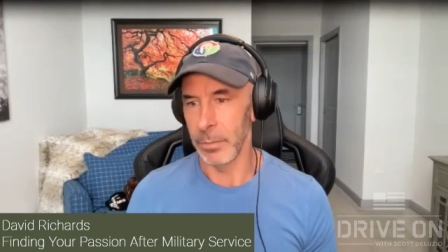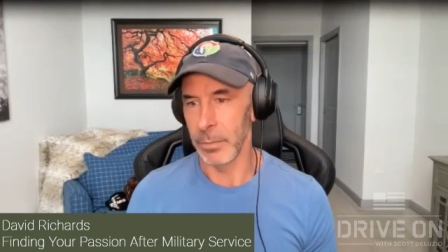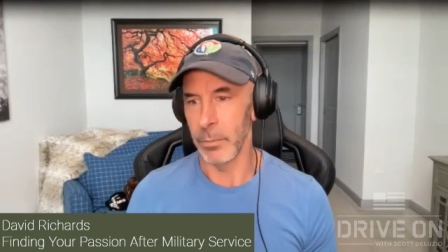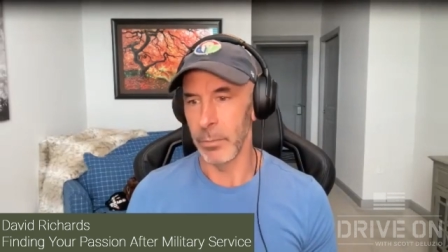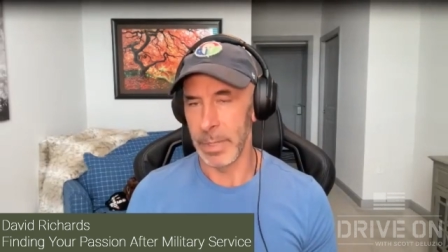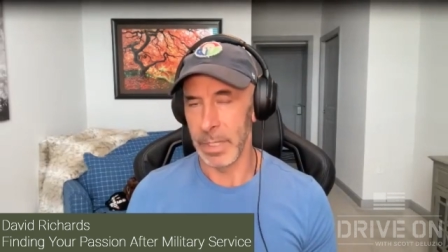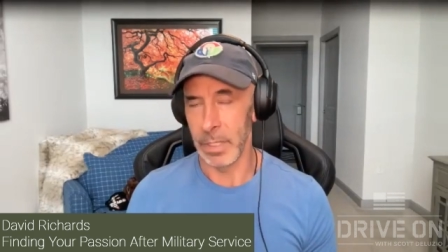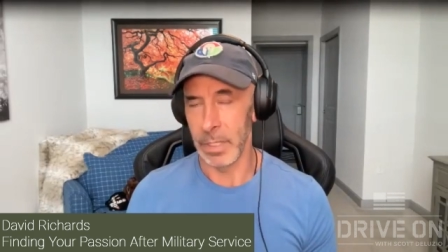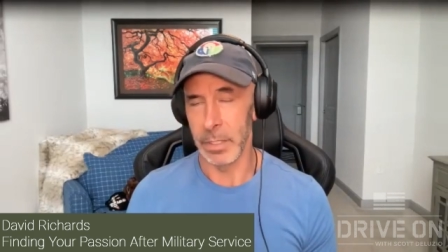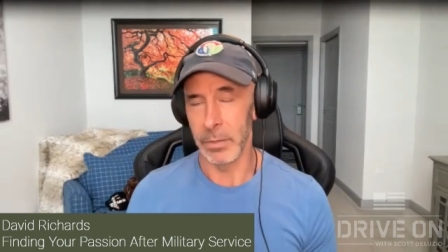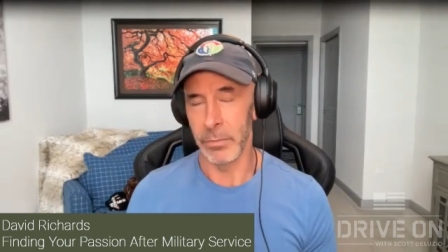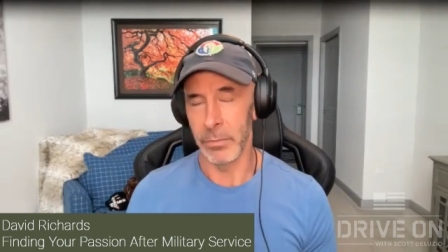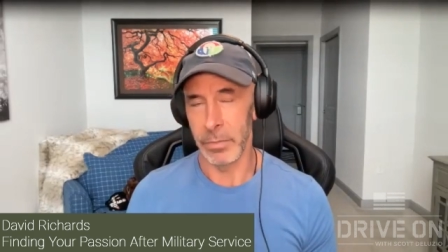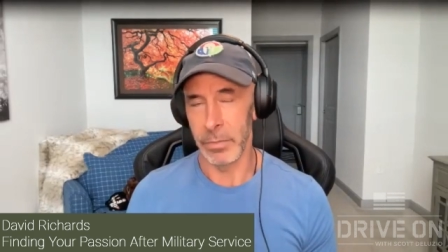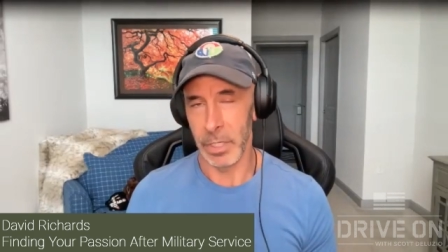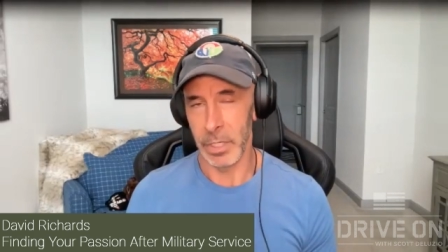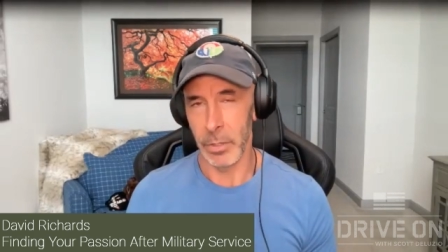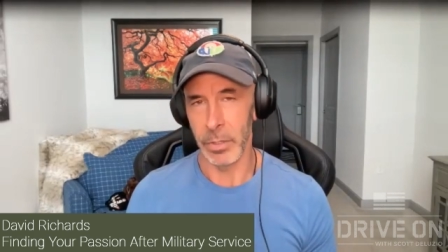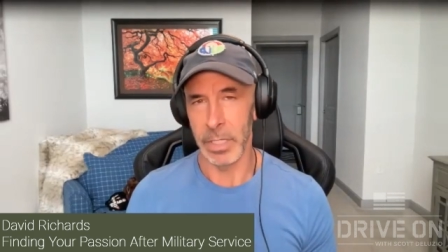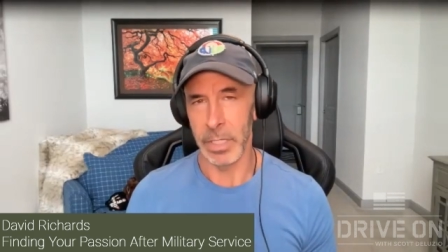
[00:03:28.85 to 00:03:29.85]
It
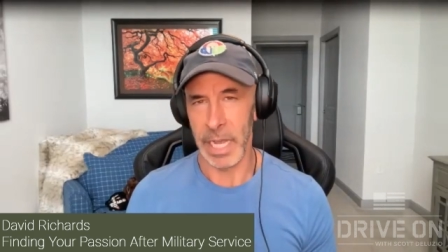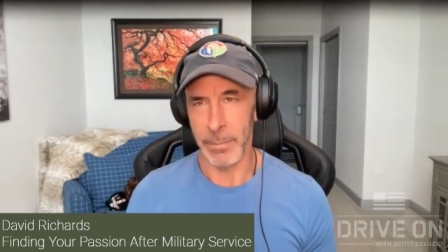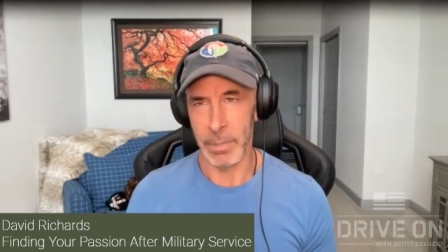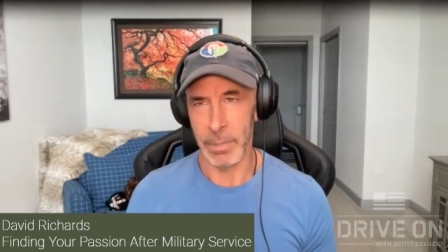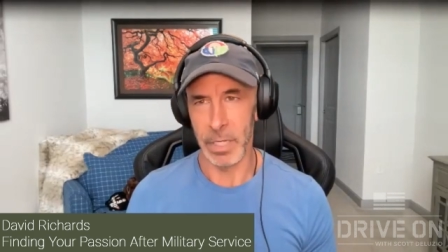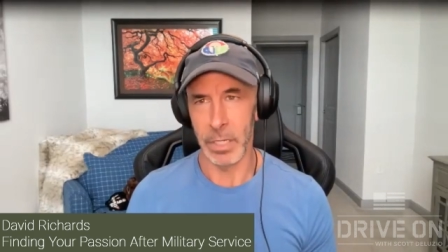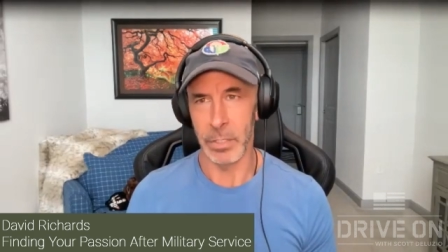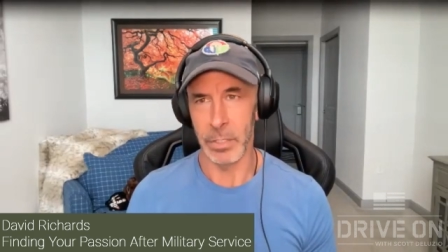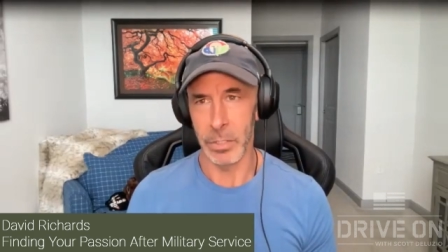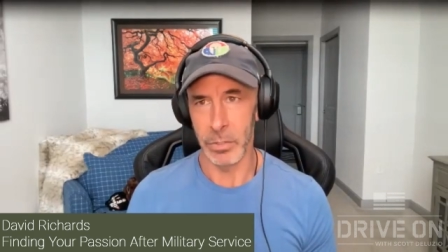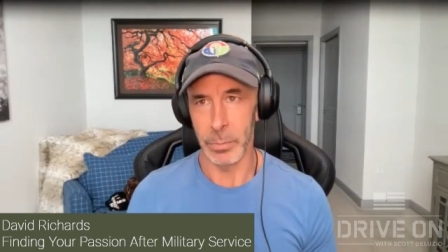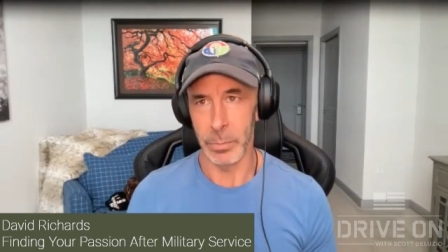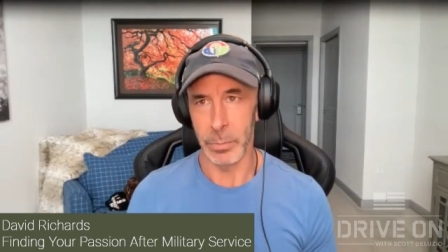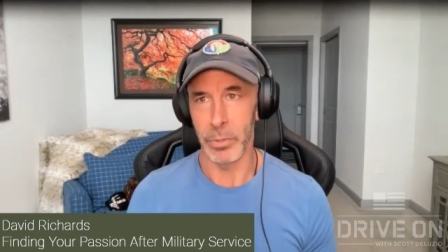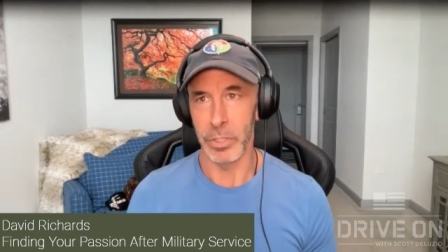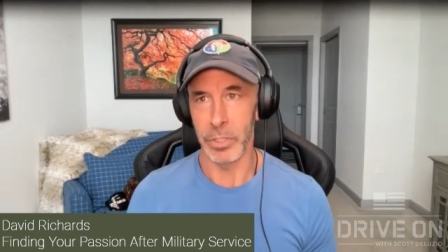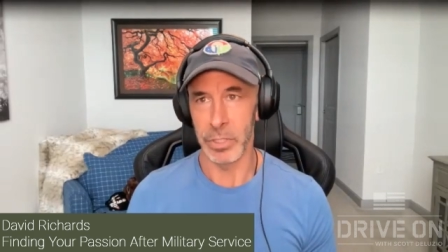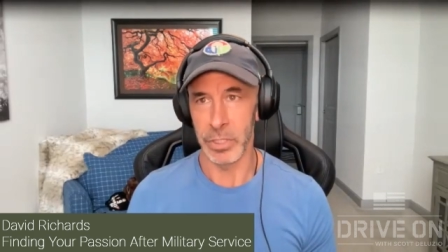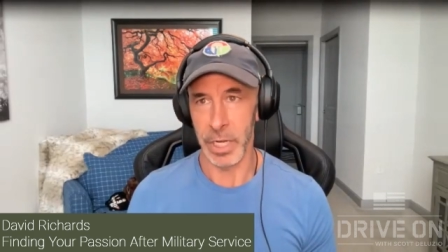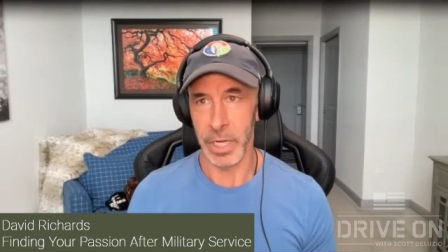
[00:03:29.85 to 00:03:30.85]
you know, gave me a huge
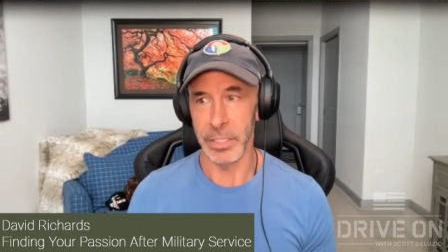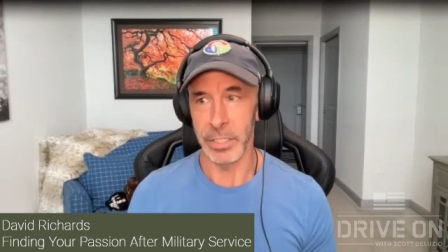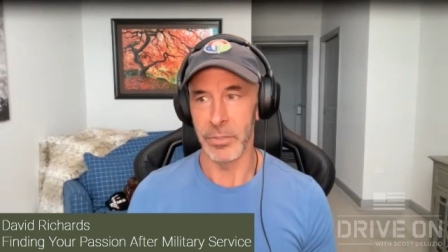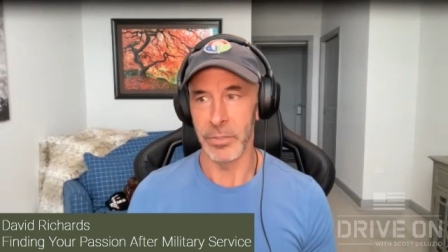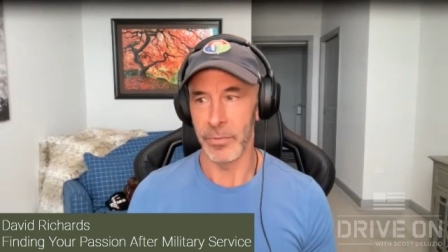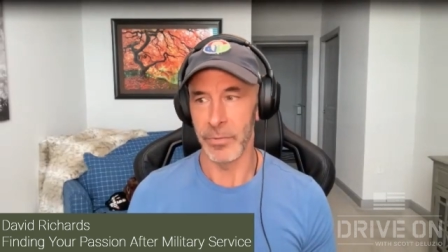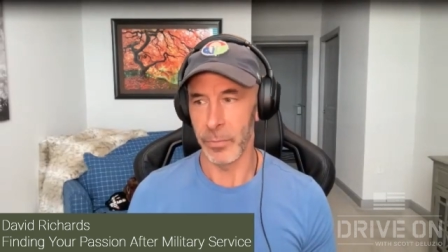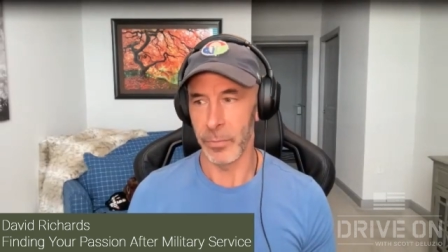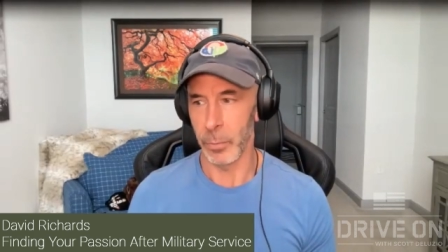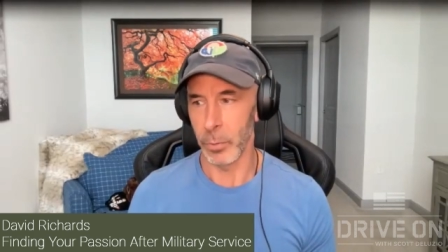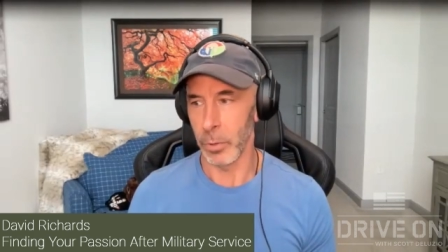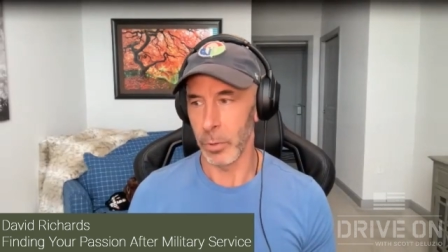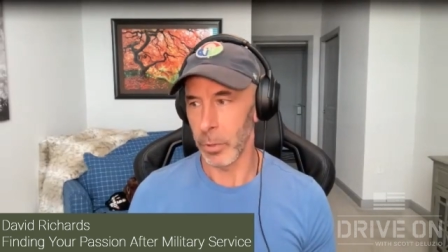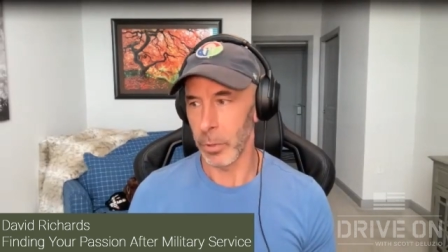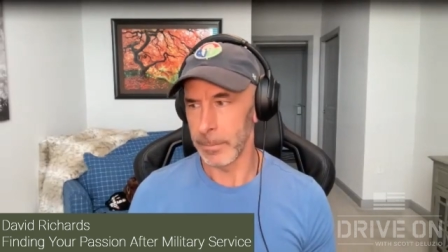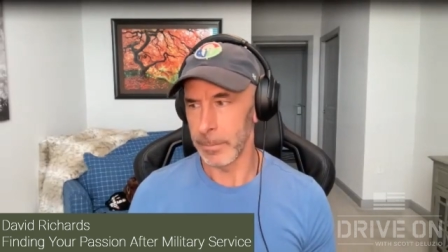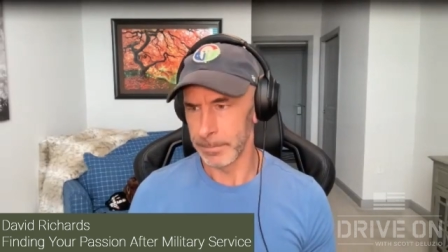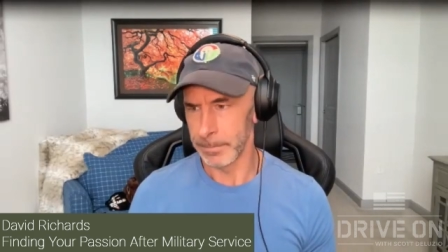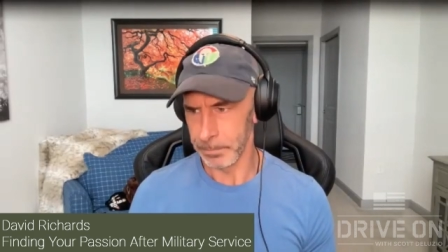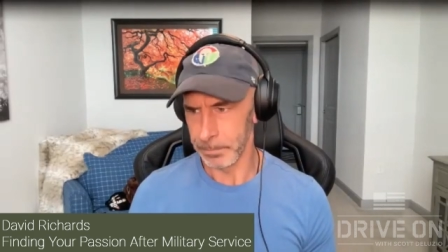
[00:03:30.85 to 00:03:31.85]
appreciation
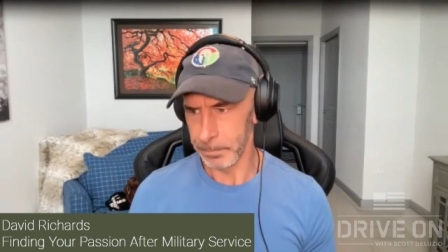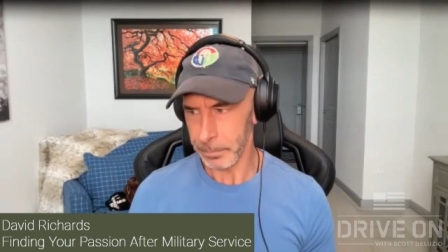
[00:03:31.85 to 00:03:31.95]
for